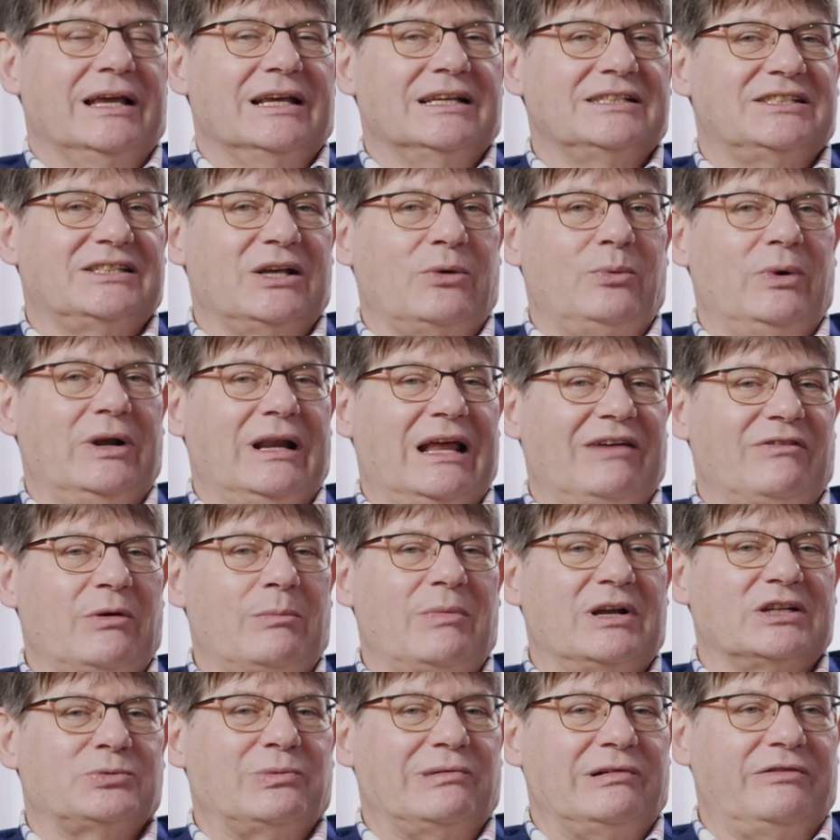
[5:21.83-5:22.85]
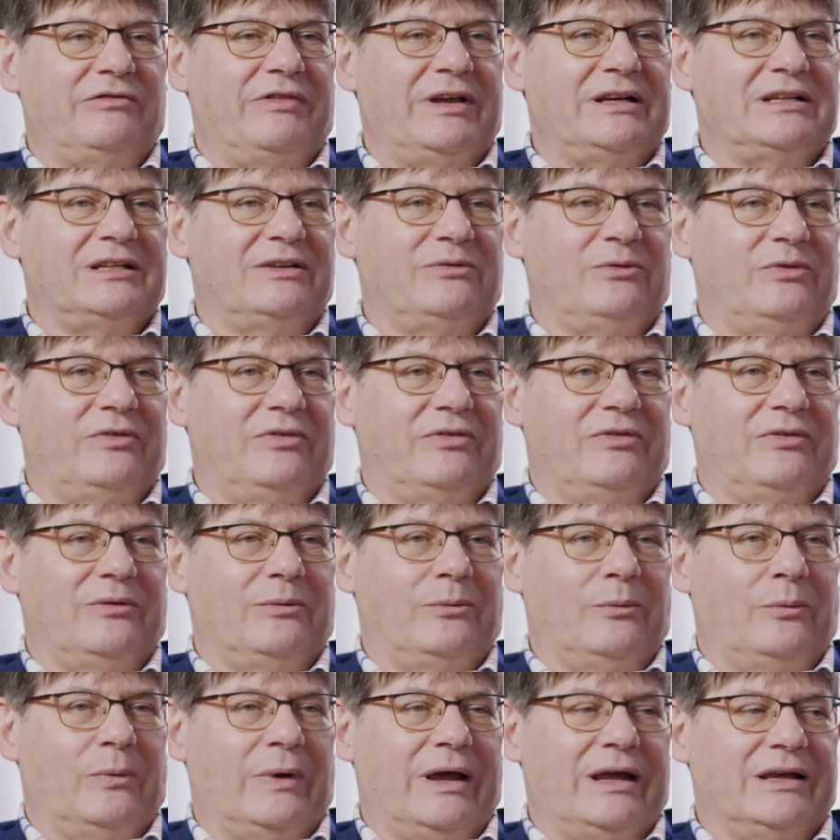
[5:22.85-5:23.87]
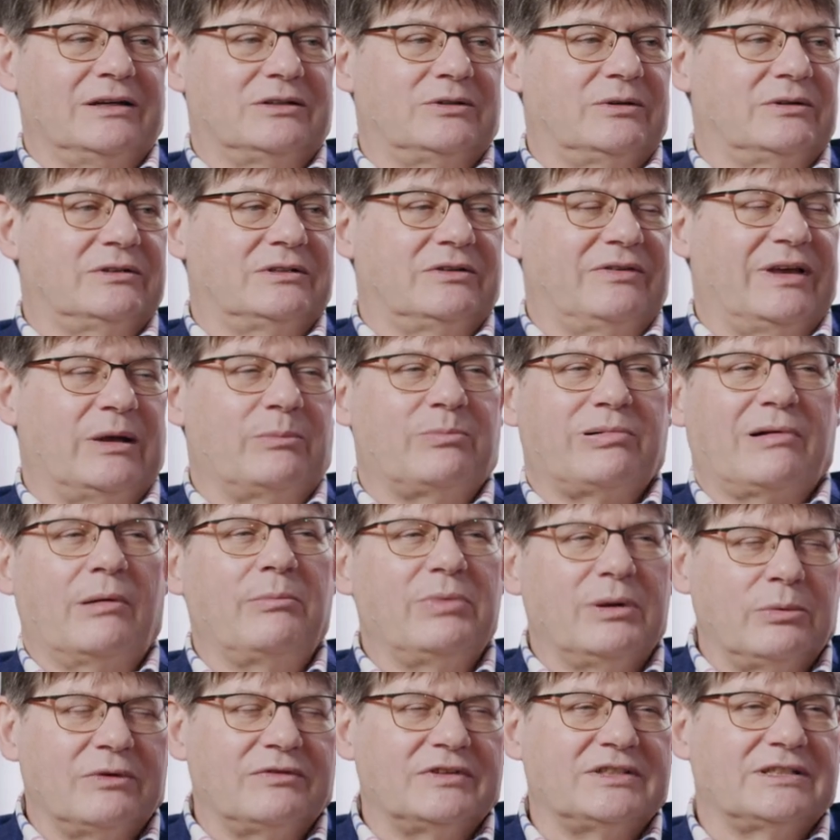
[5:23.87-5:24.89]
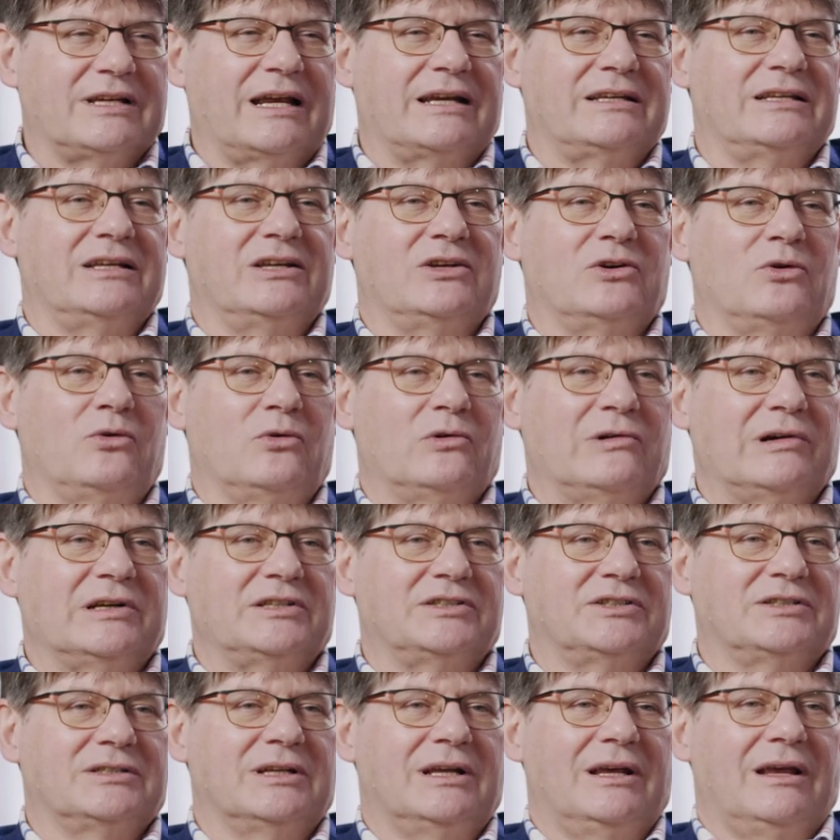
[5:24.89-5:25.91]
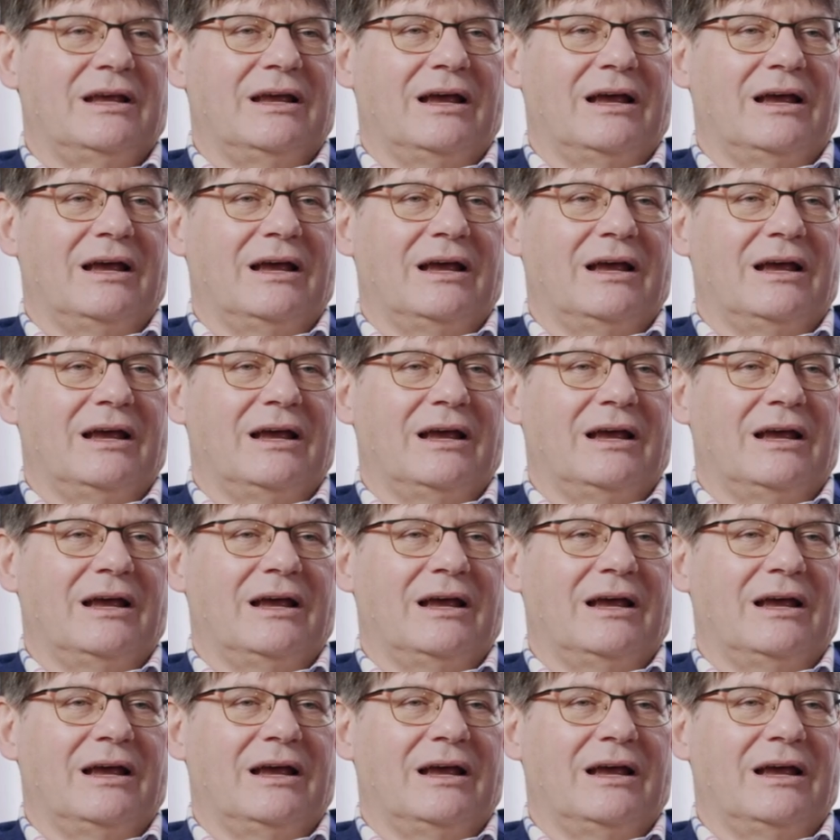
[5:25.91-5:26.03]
So we'll have a much more inventive way to that, probably with a static chorus,